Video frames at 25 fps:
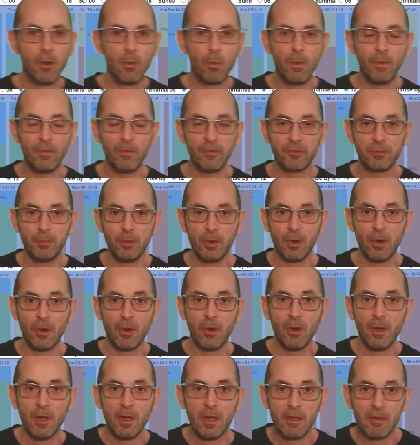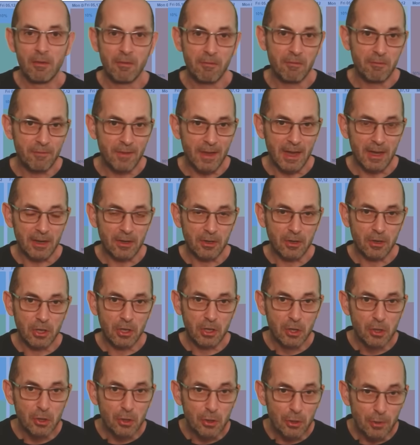Once more, that
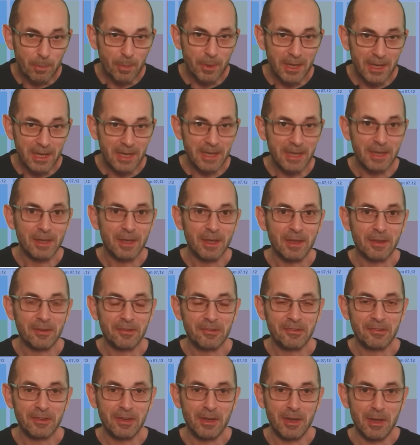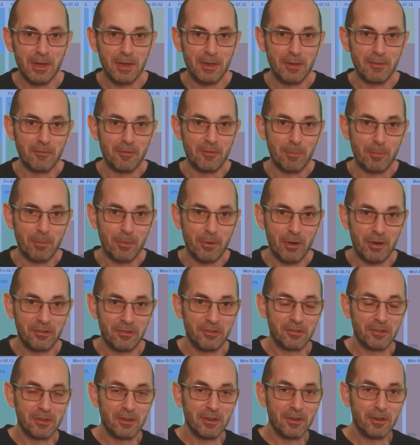could be a sign that pressure
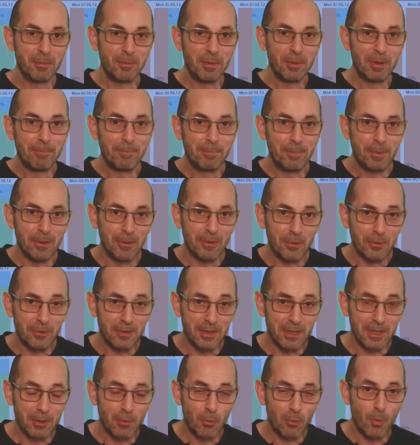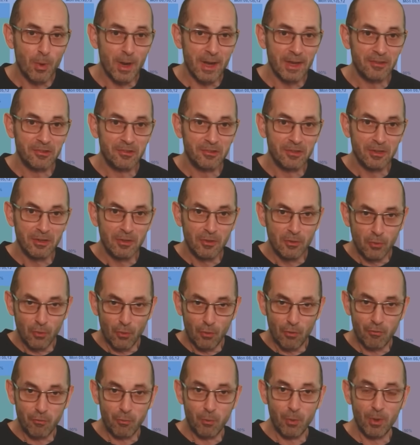is going to be building west and
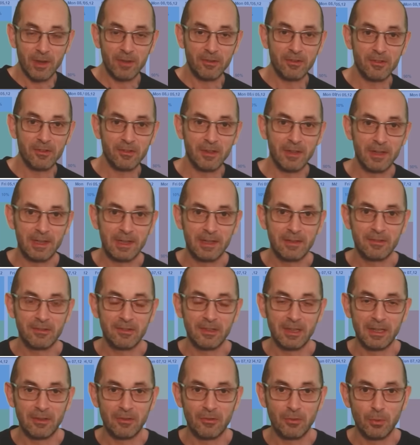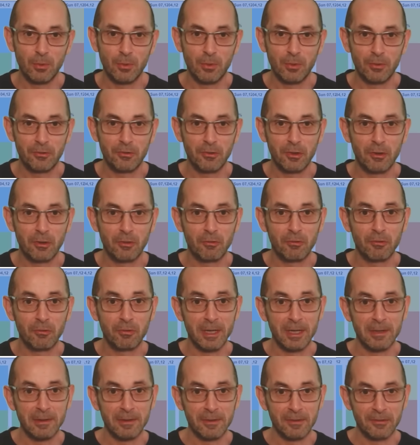northwest, as I said, towards
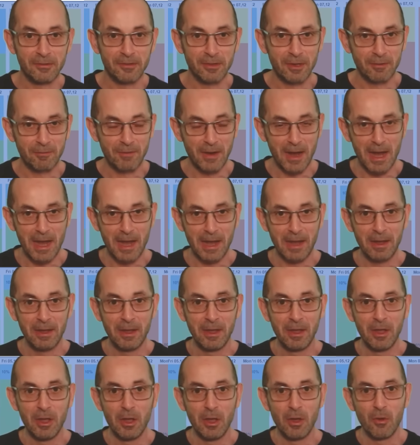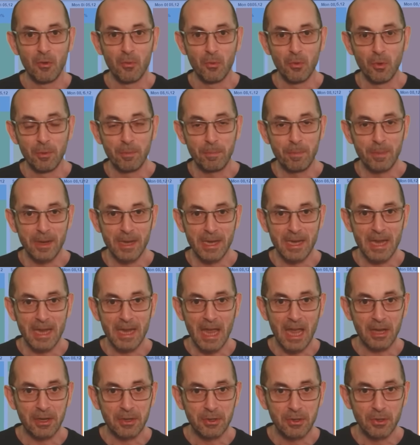Greenland. So that would be
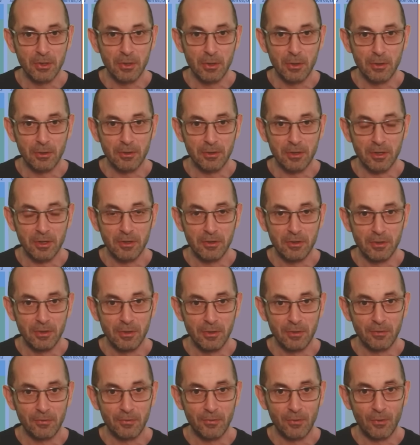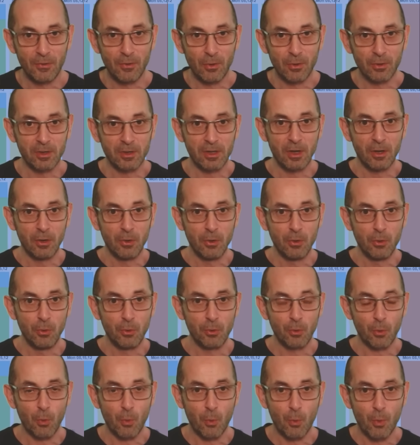good news for
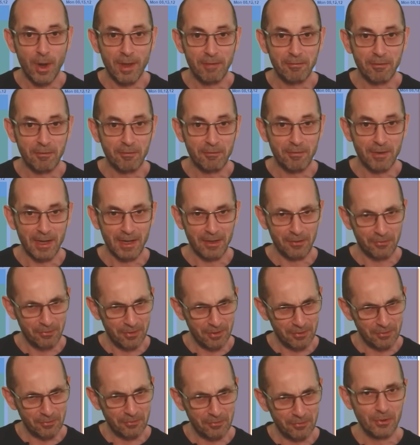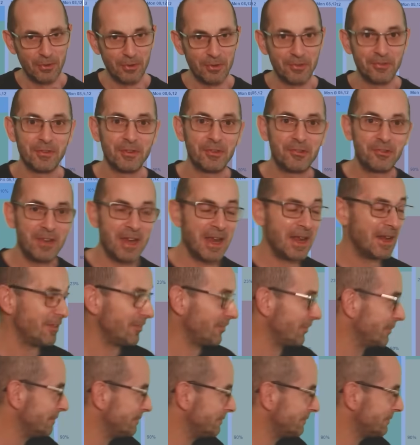cold weather fans. There is, of course, a
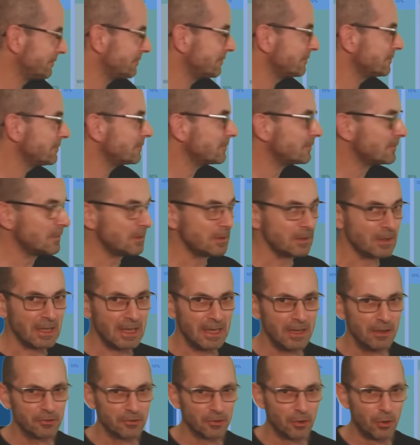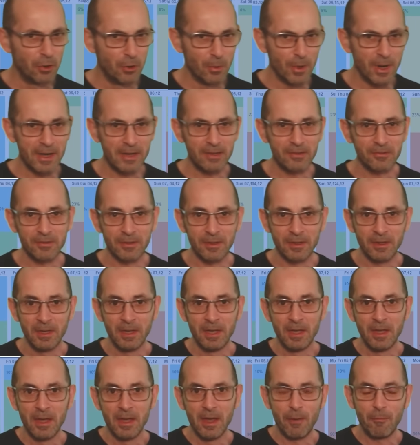chance, as always, that
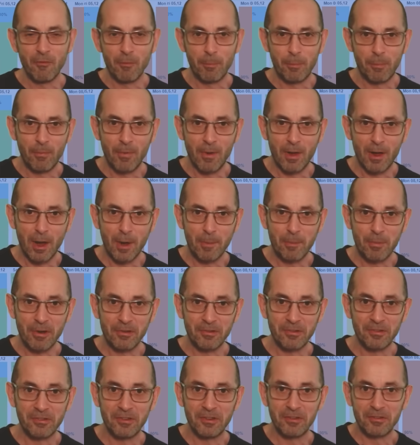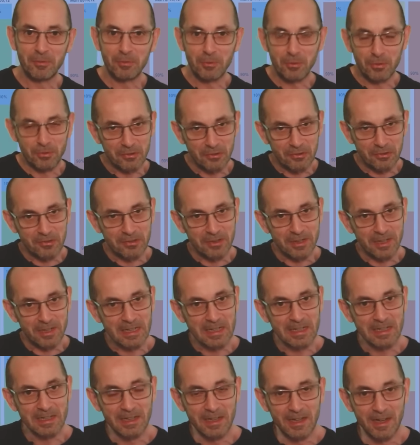the high pressure system will just
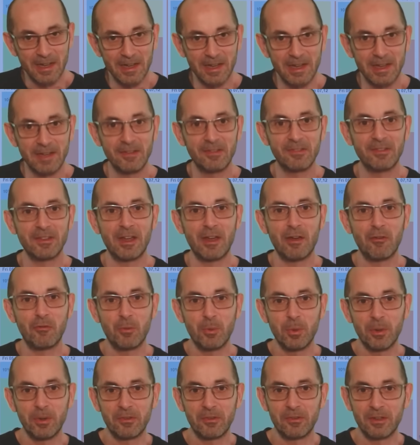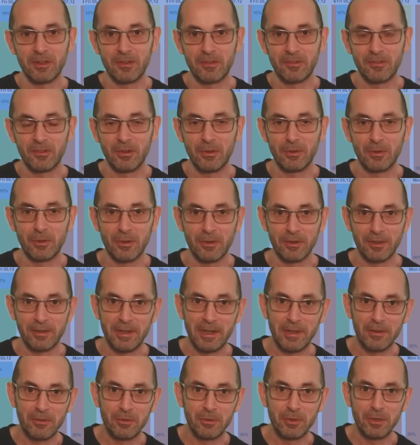decline southwards into
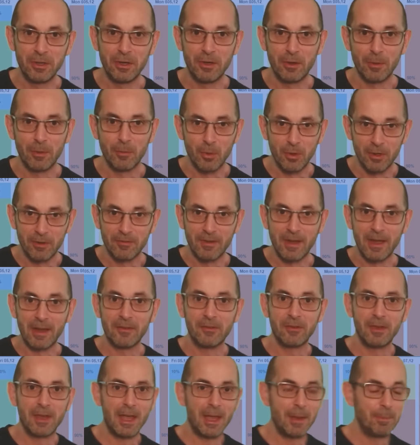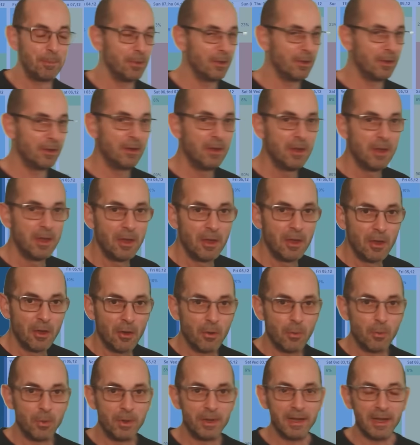continental Europe. Were that to happen,
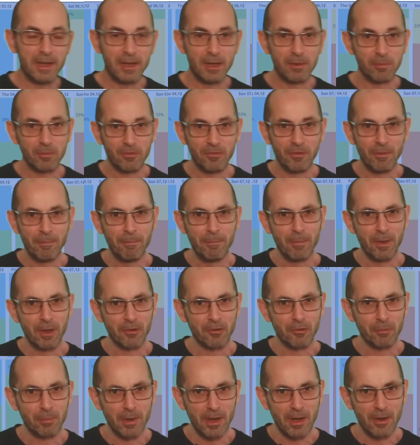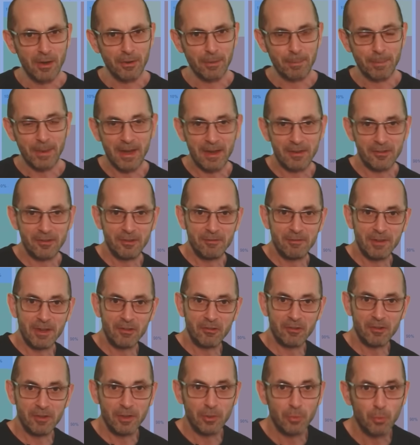we'd end up with a much milder pattern
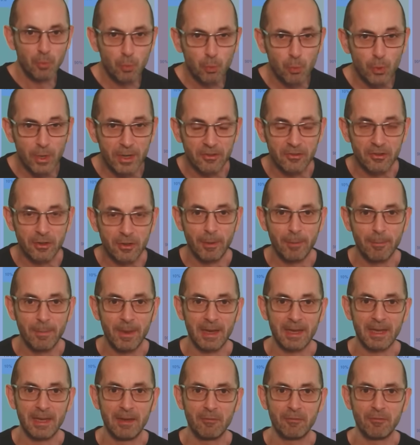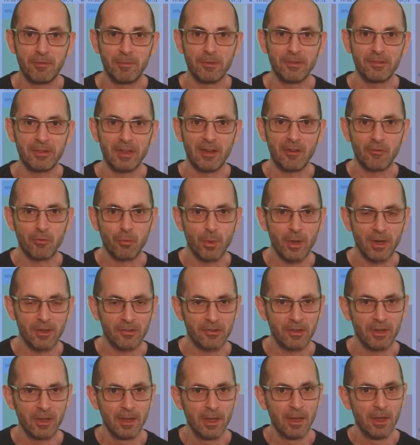eventually, winds coming back in from the
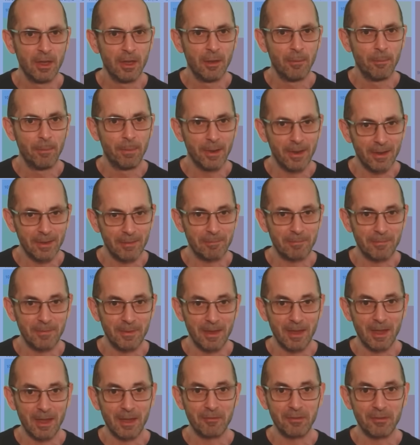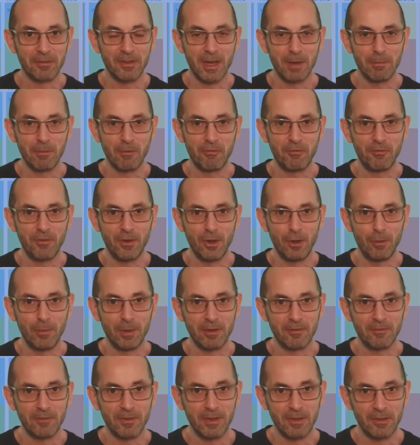southwest. But at the time of
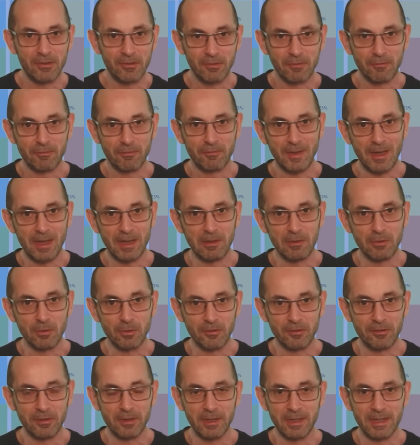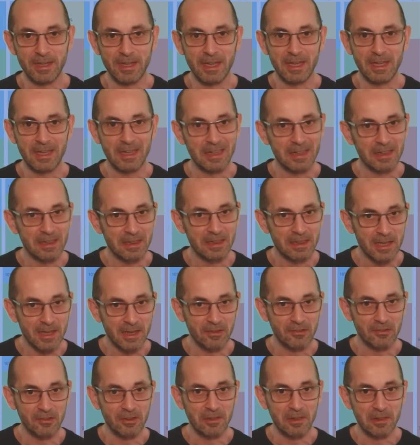filming this, that looks like a
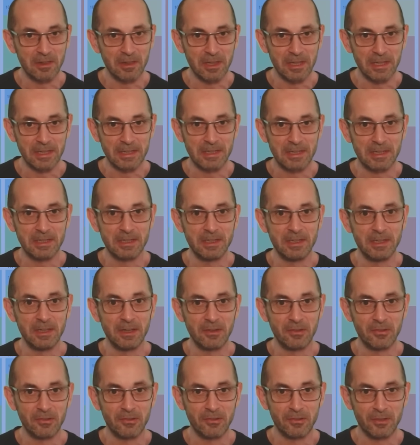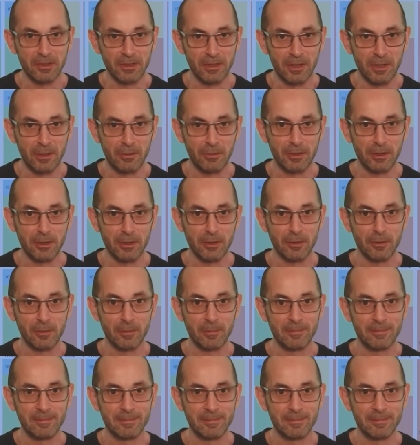less likely scenario.